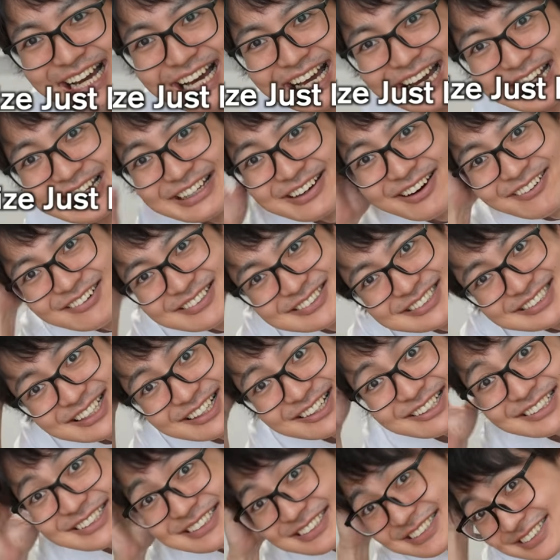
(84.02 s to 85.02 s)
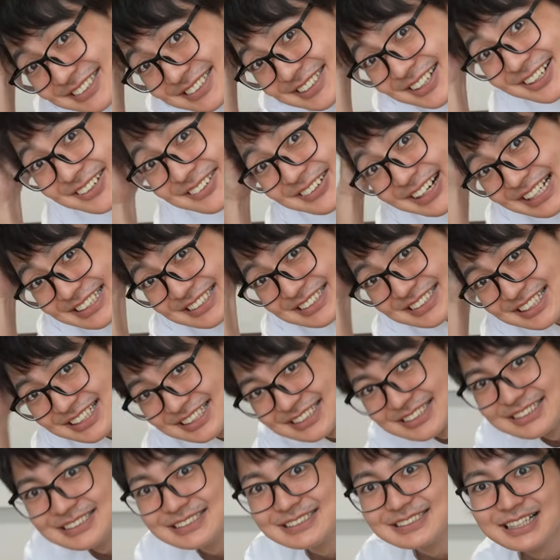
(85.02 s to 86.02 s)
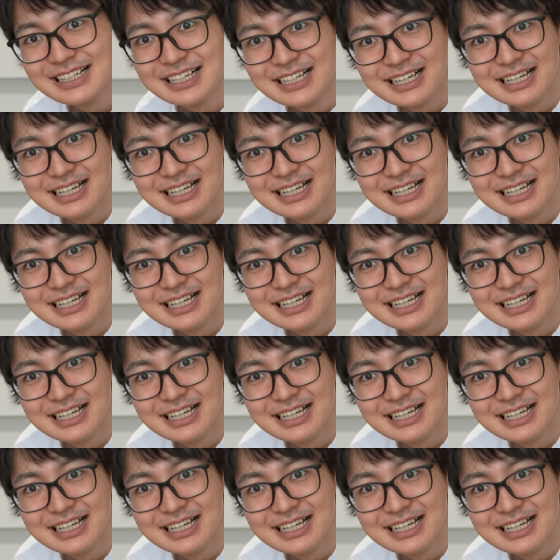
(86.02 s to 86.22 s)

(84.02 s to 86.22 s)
And also, no axes.